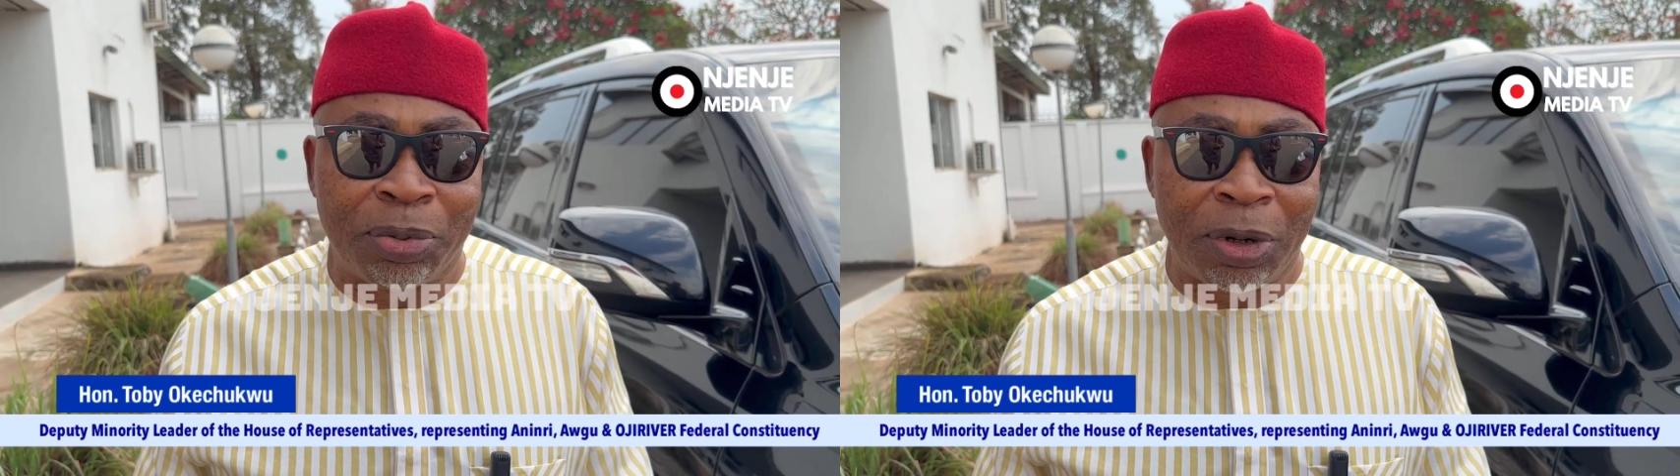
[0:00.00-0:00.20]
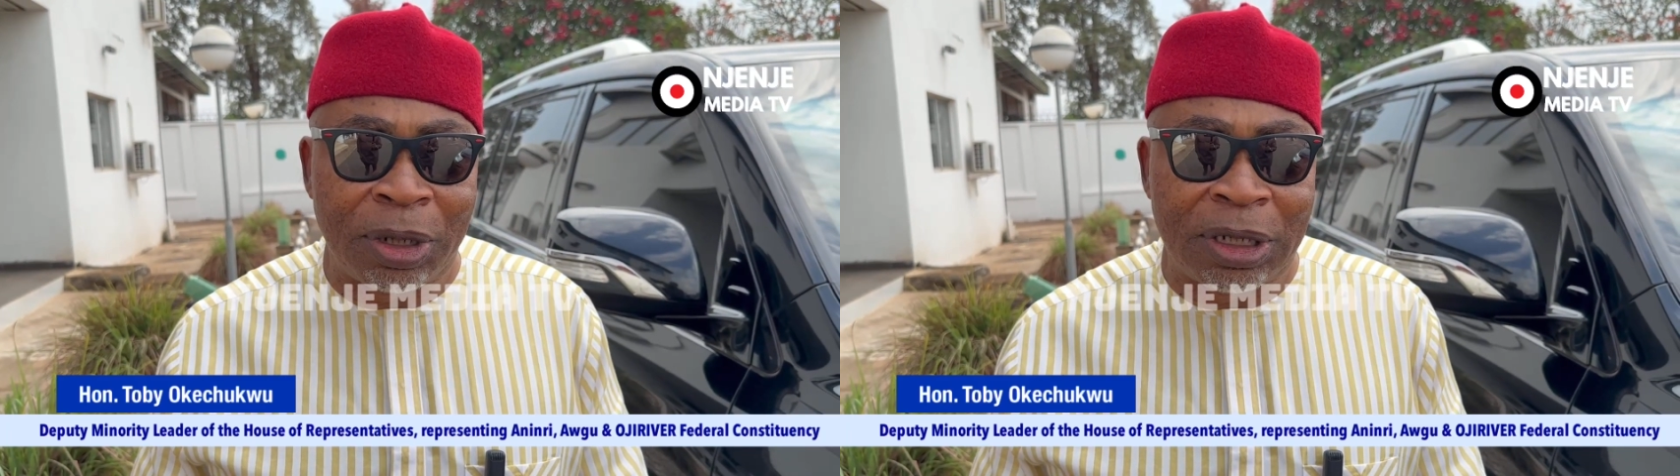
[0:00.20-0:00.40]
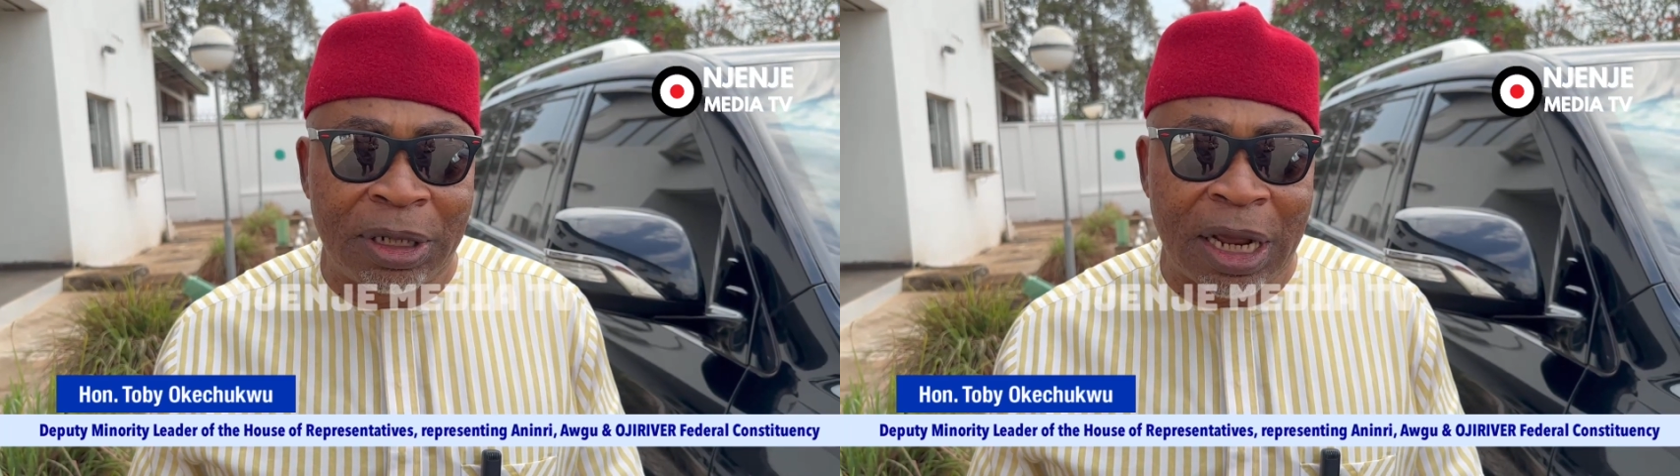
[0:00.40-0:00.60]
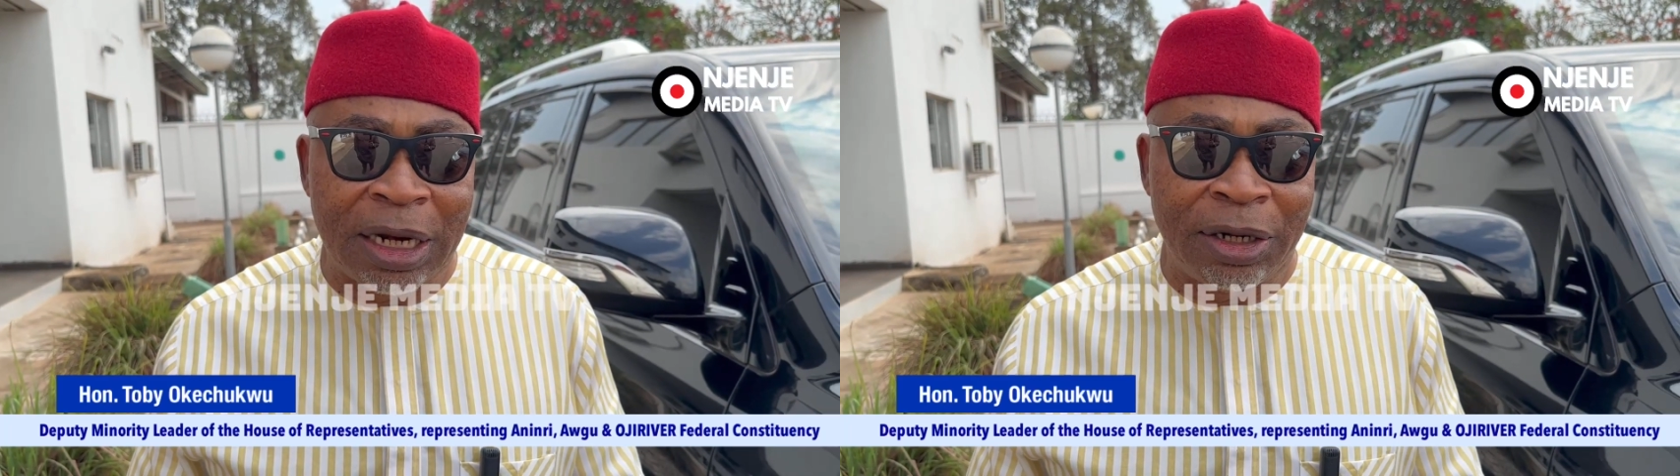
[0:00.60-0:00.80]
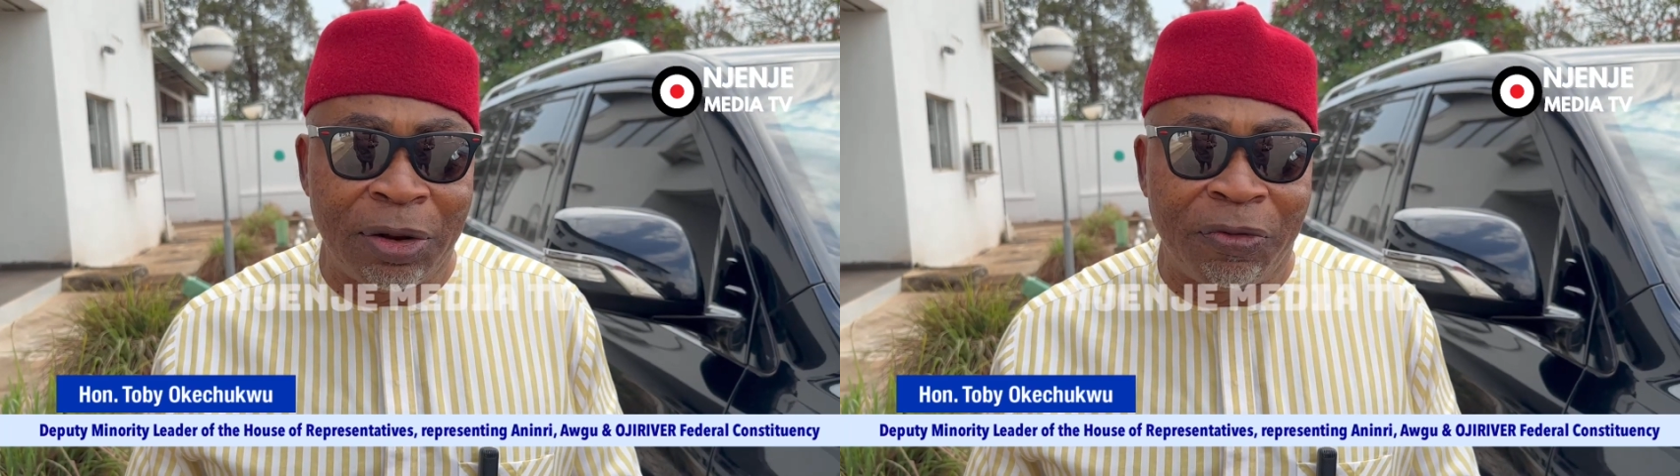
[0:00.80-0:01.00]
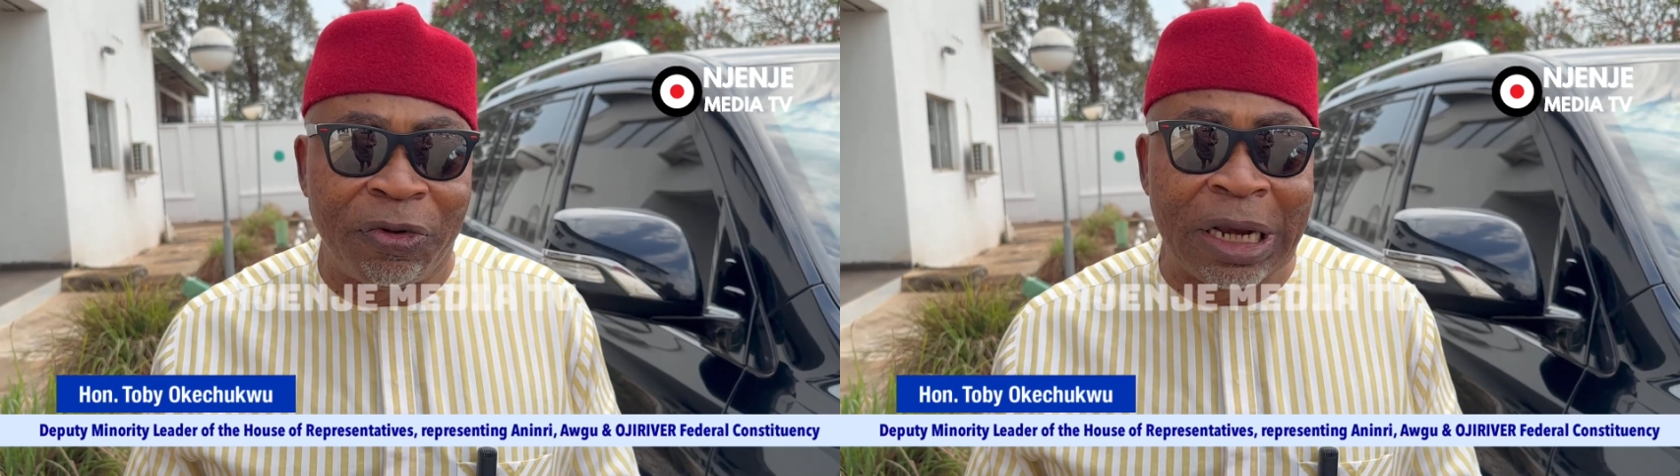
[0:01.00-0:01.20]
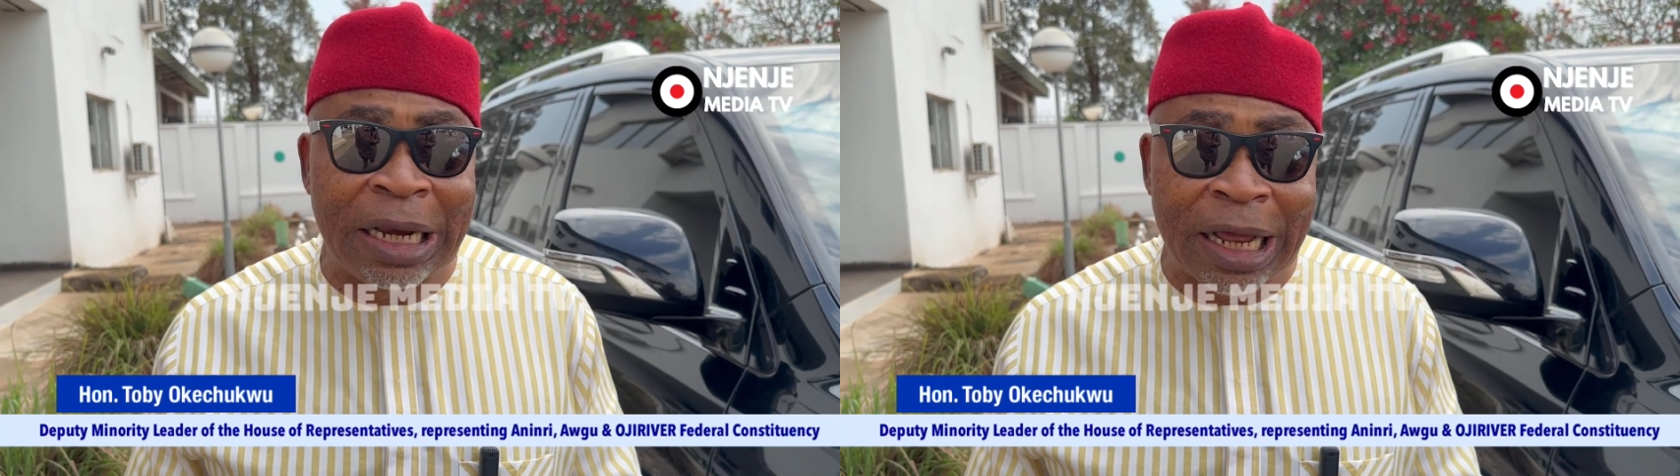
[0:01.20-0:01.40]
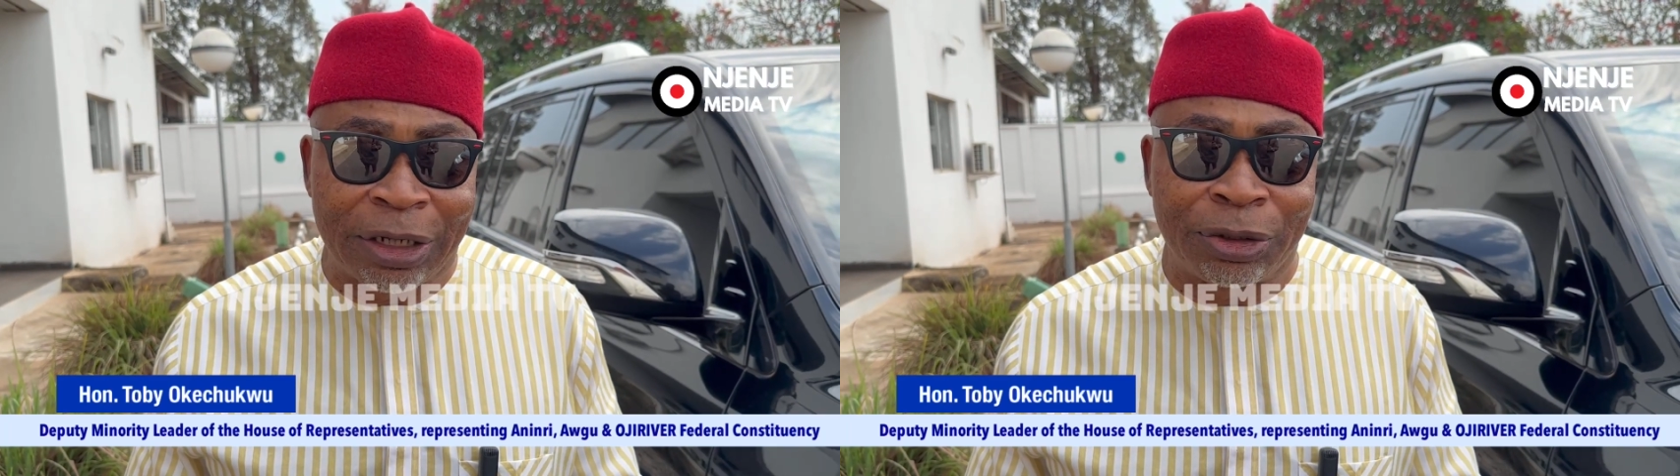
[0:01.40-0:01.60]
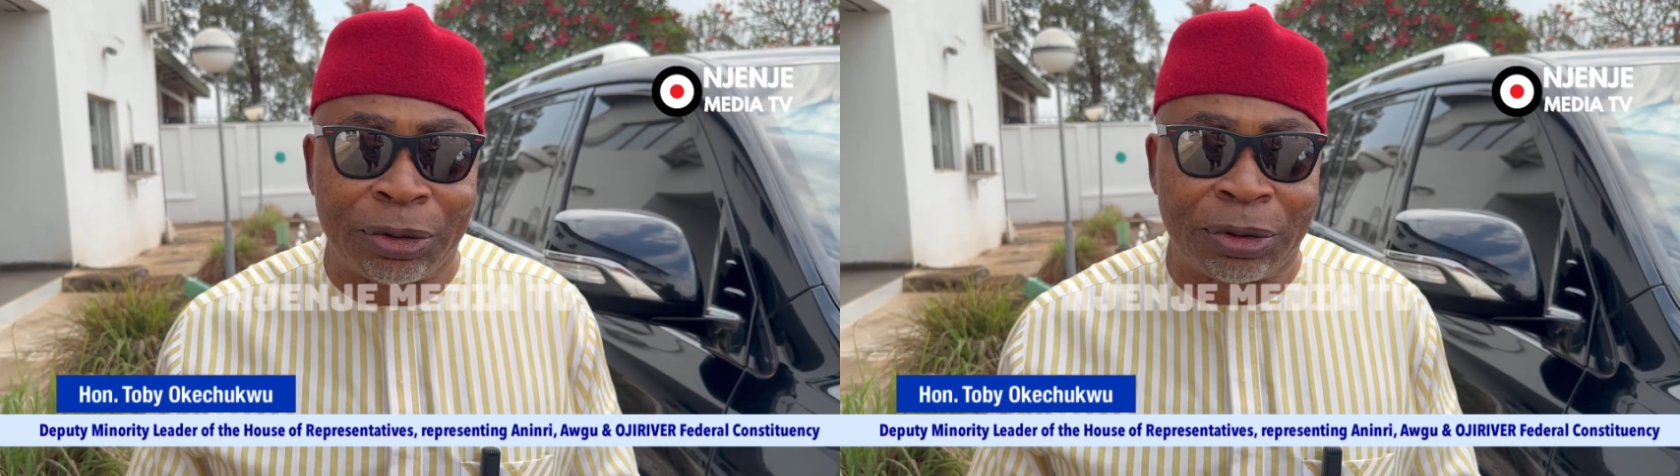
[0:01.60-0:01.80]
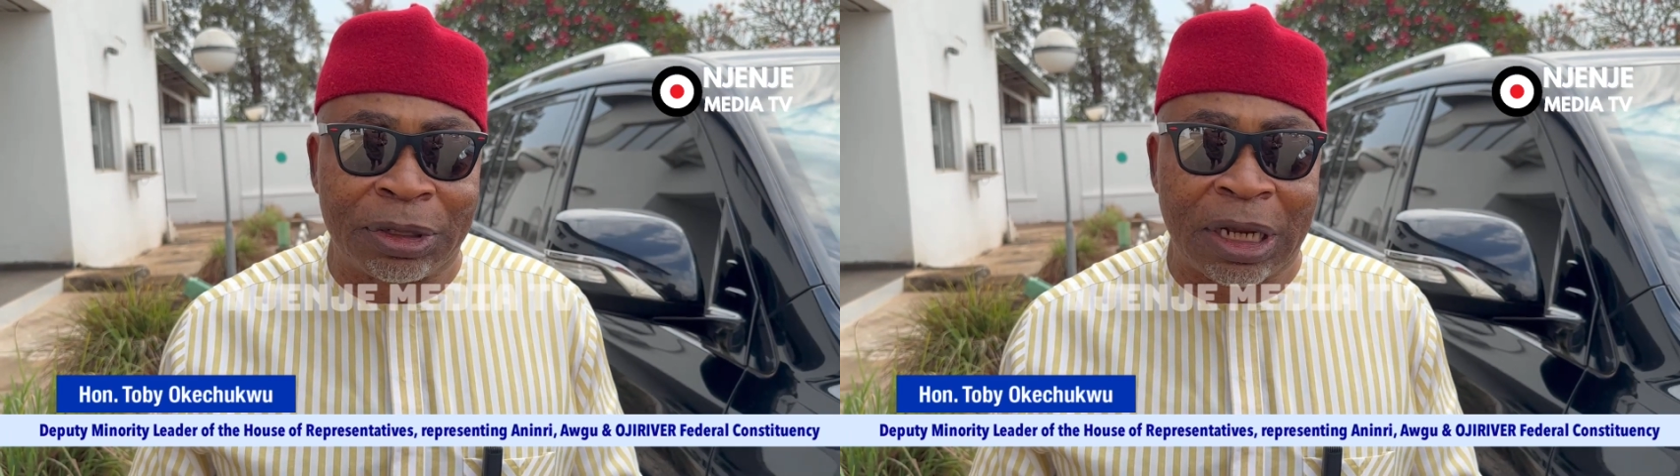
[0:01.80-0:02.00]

uh, the idea of elections